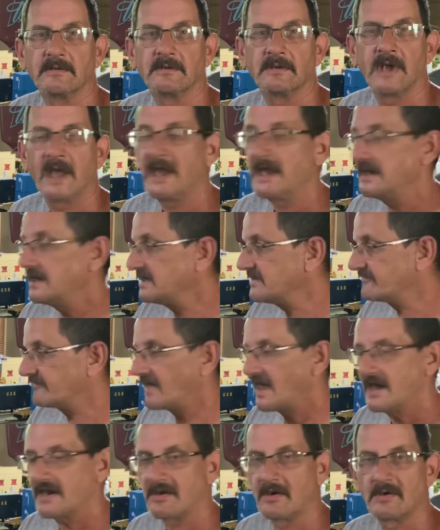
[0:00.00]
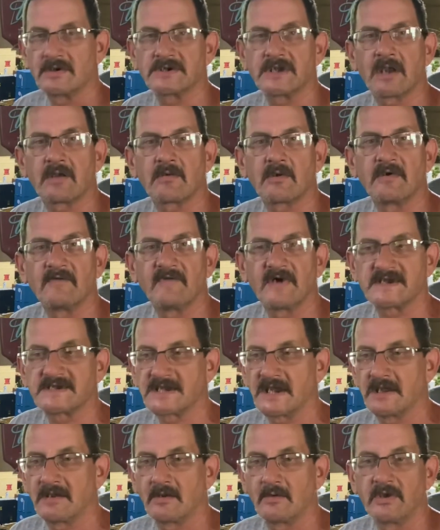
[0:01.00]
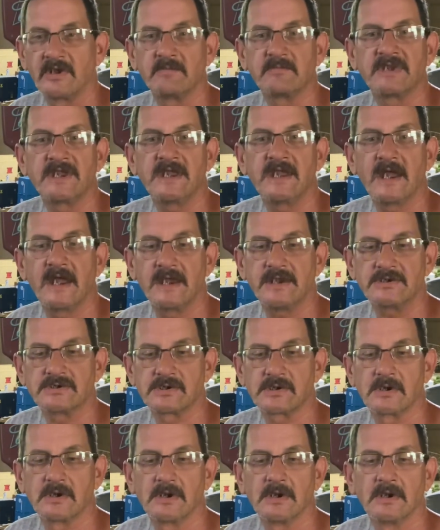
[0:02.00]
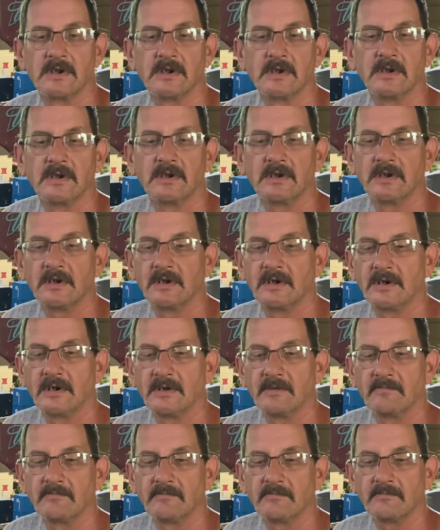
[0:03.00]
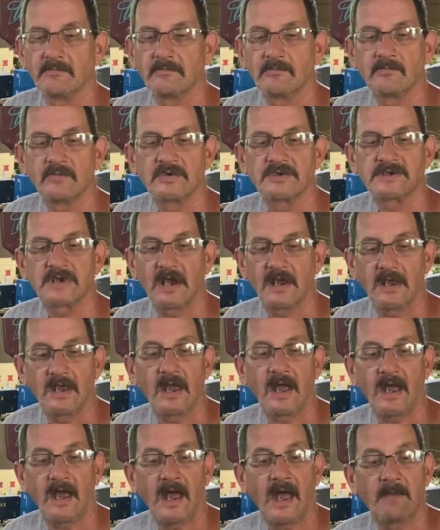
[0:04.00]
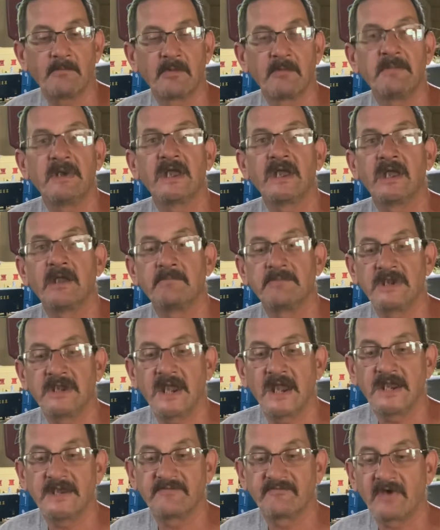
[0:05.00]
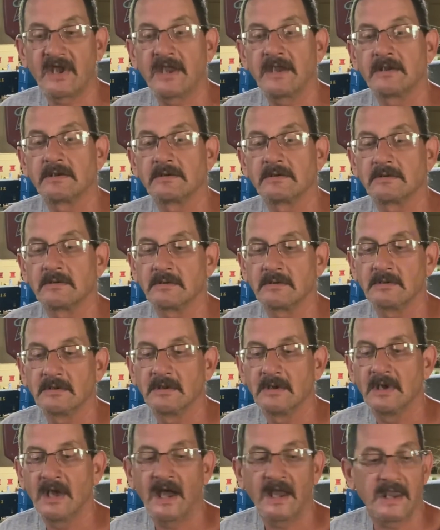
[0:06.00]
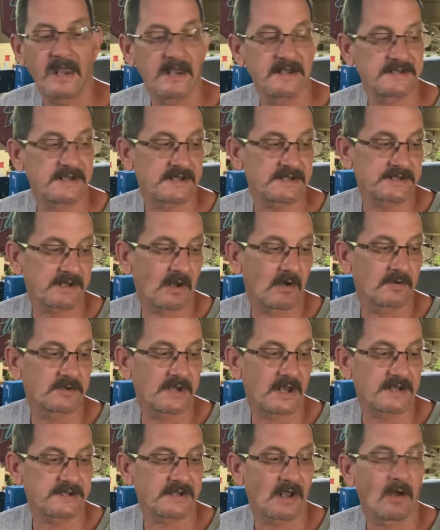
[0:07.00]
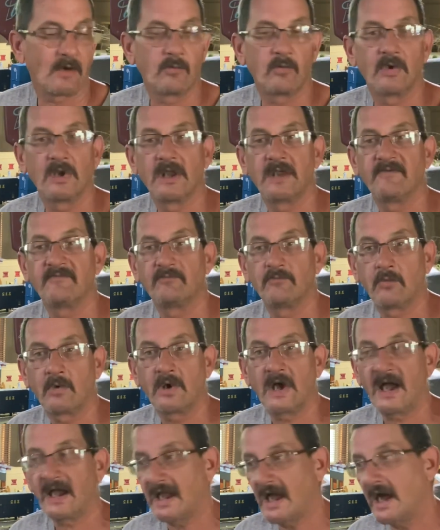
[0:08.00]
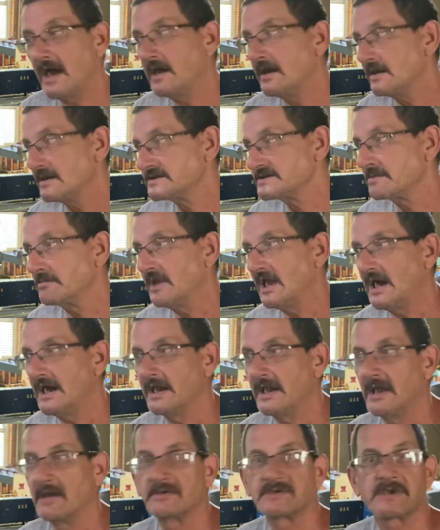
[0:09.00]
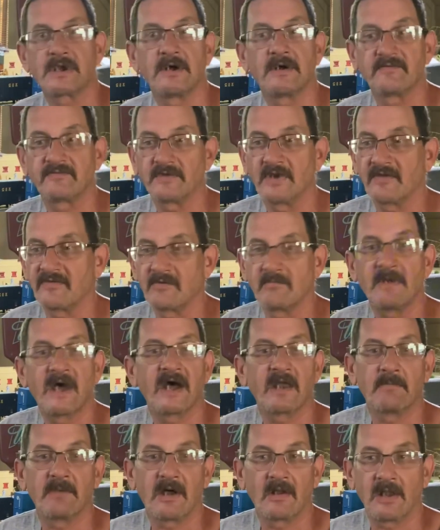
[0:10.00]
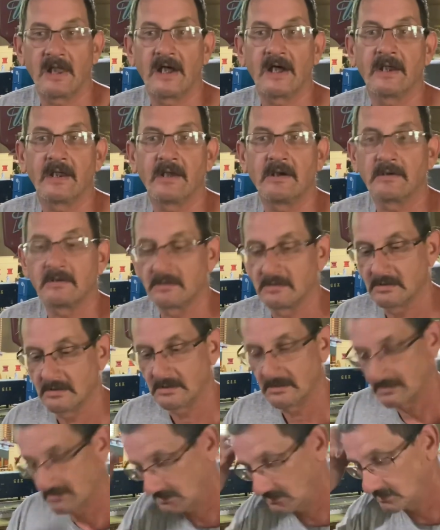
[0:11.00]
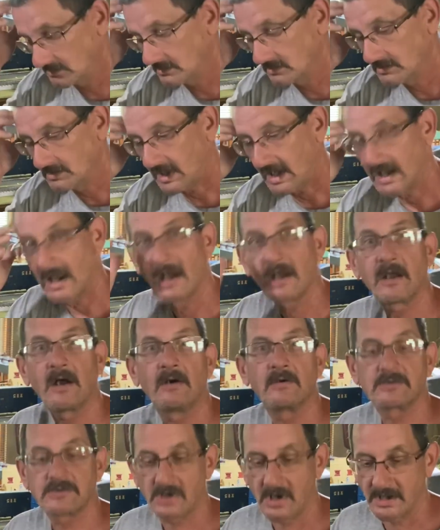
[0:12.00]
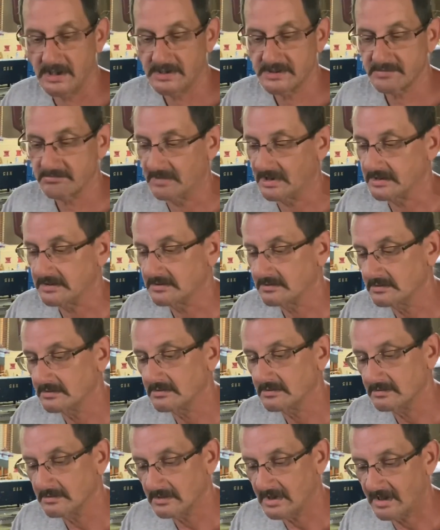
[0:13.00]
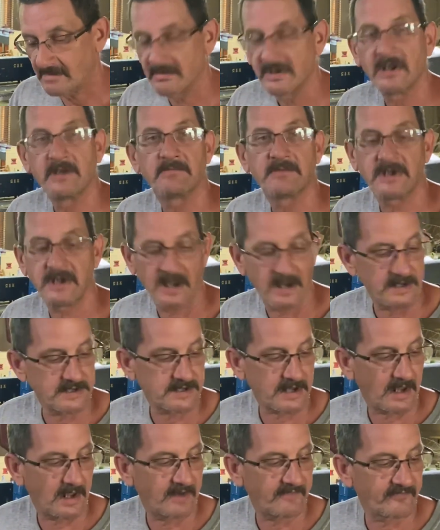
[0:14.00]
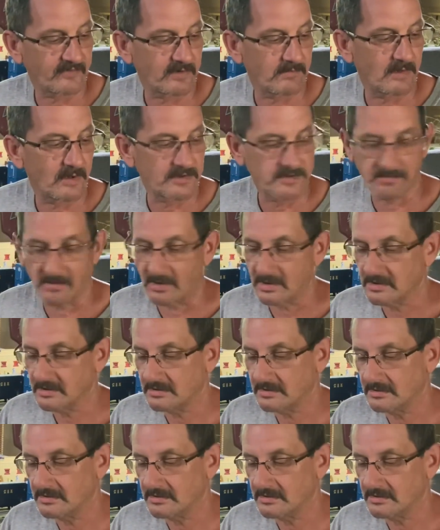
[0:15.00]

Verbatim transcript: And these flat cars, I don't know if I said, are MTH, um, which I'm a big MTH fan. I guess that's because that's all really, well, I got some Lionel stuff, nothing bad about Lionel. I like all trains, but I'm an MTH guy for the most part.